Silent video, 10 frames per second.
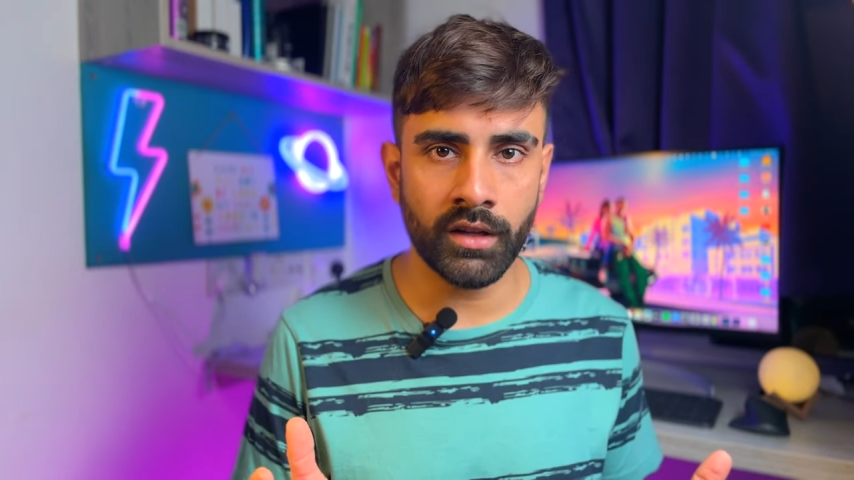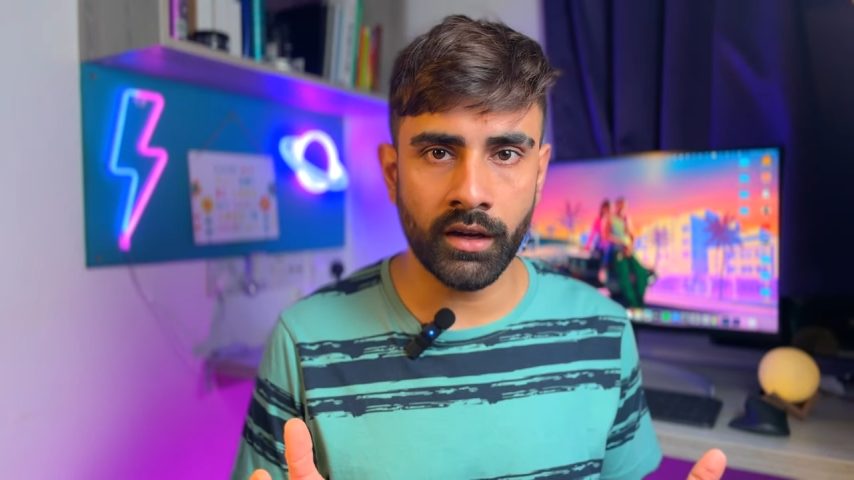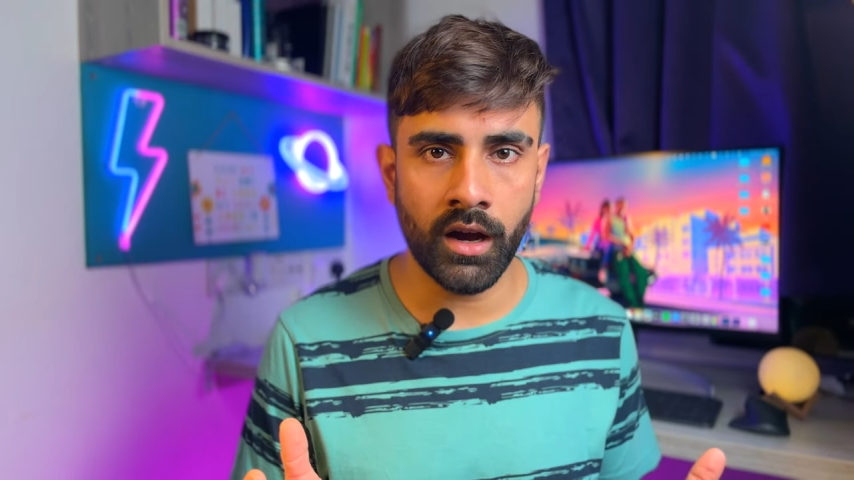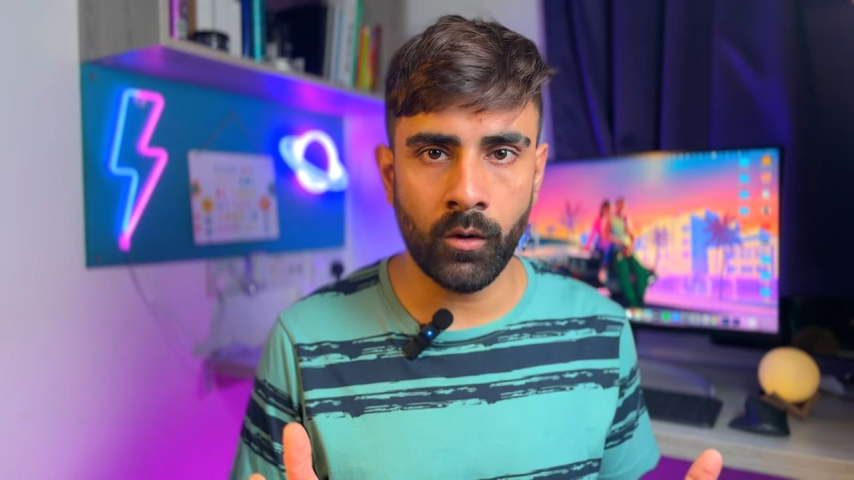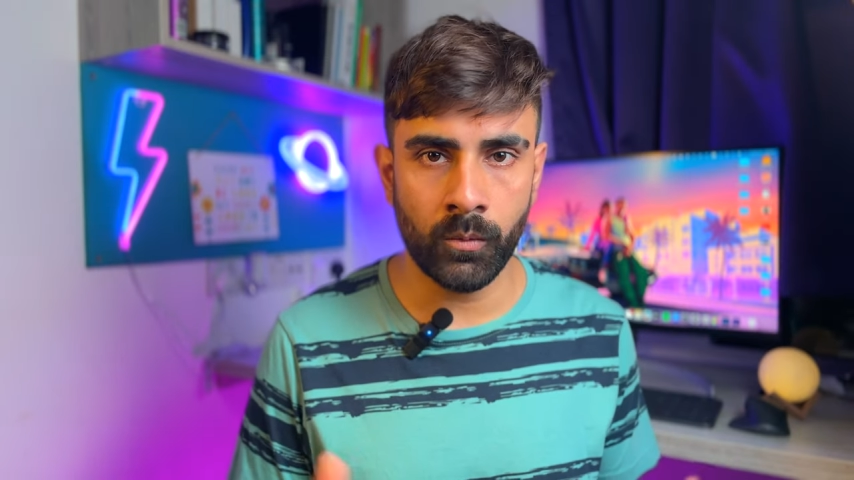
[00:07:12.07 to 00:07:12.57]

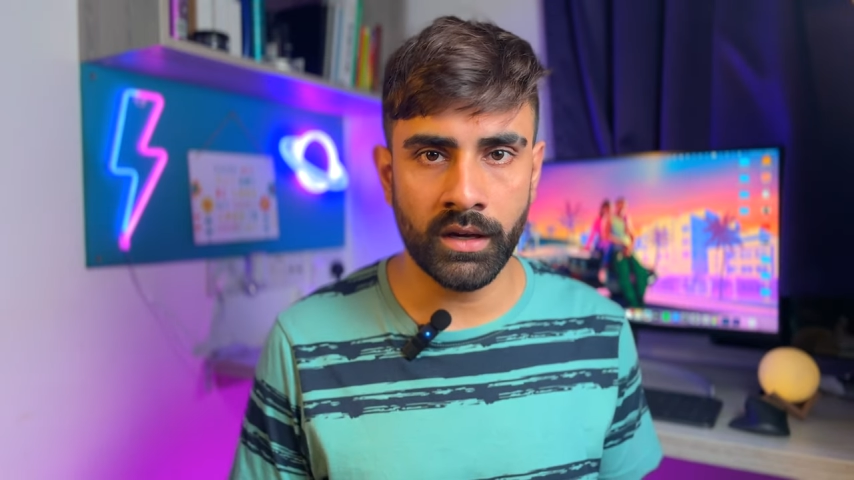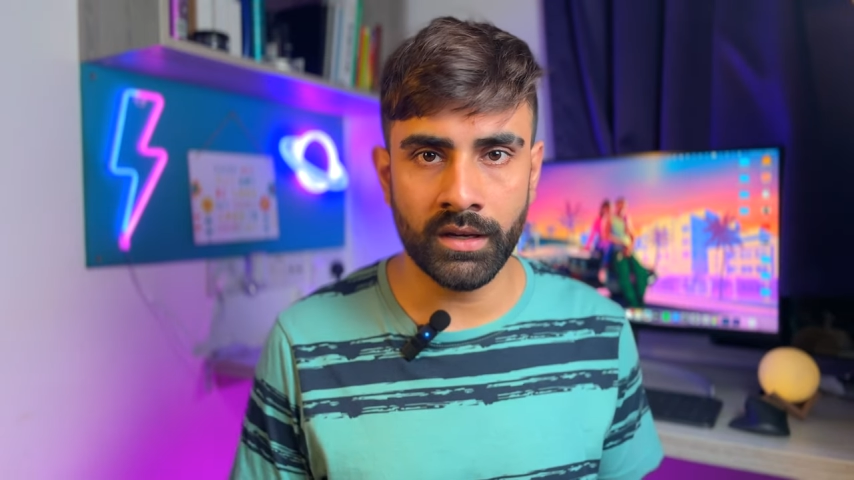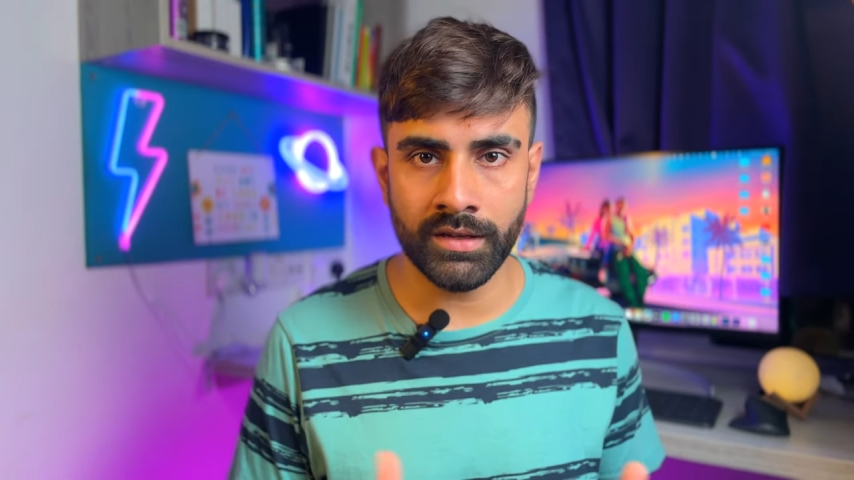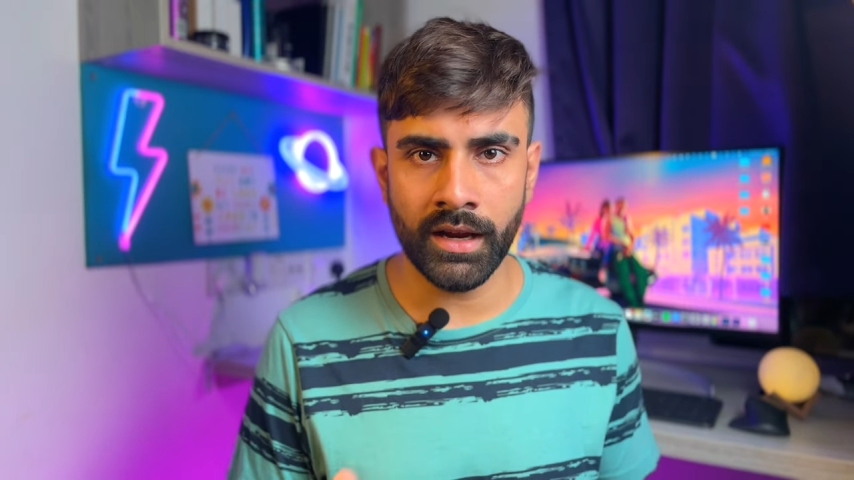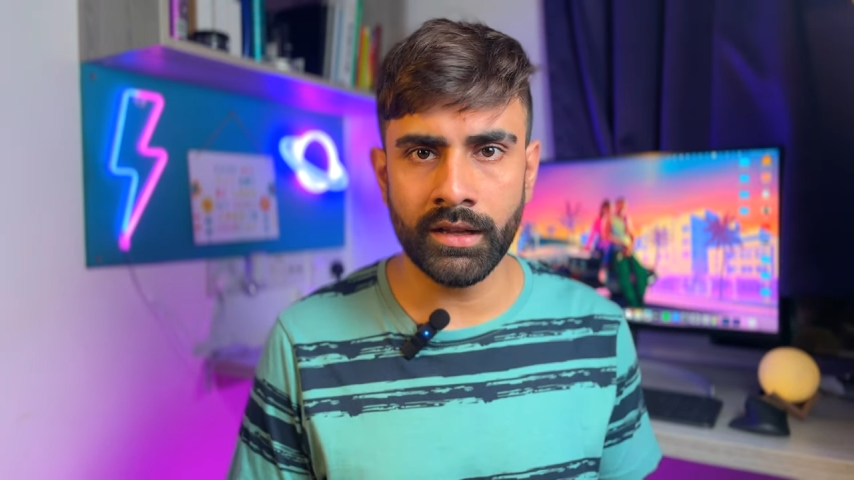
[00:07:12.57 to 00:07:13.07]
like how we
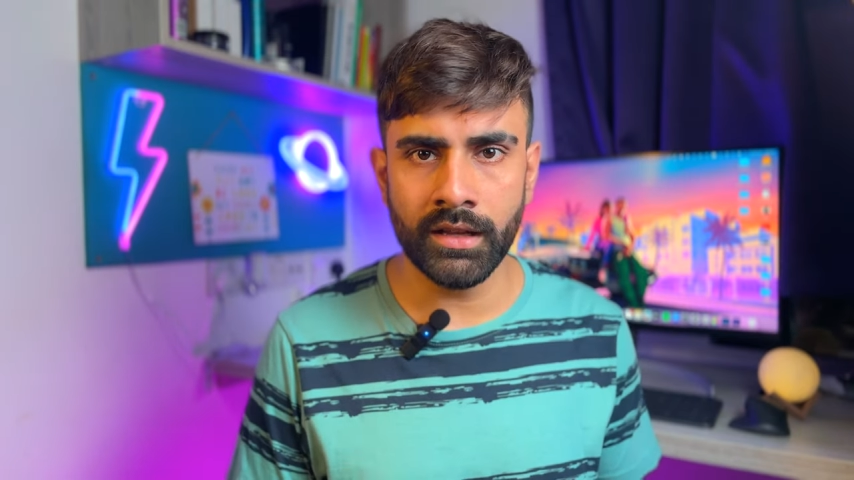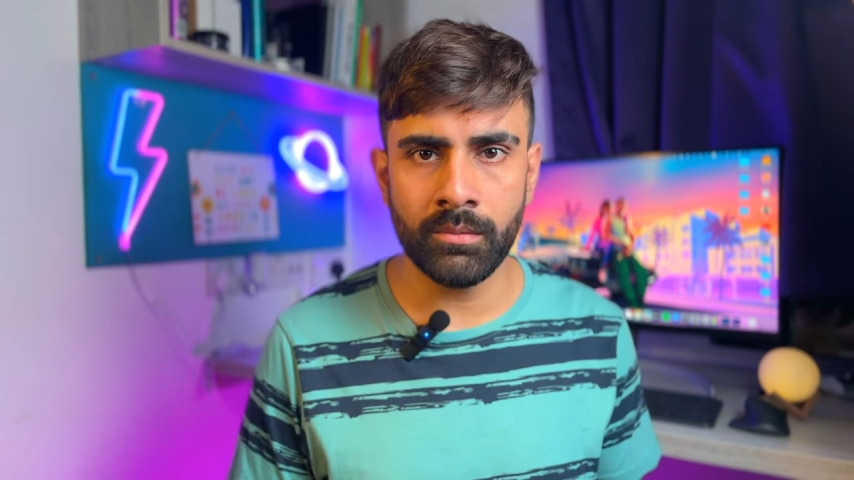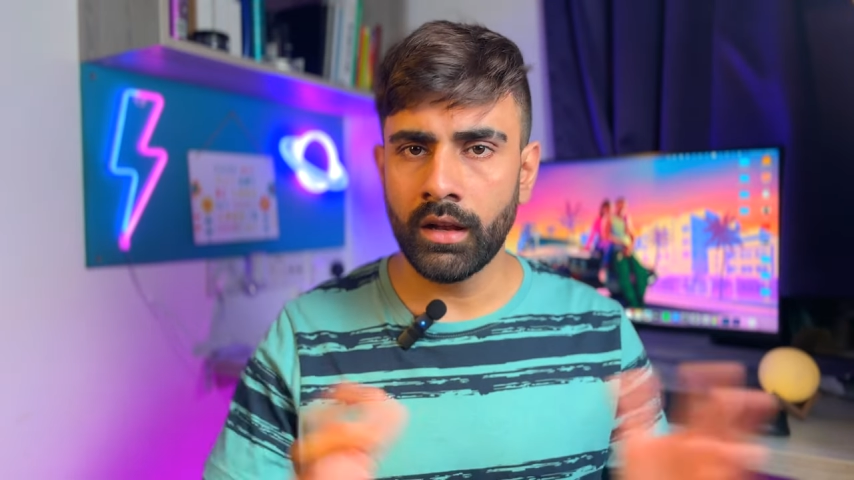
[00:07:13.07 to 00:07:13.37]
can tackle them.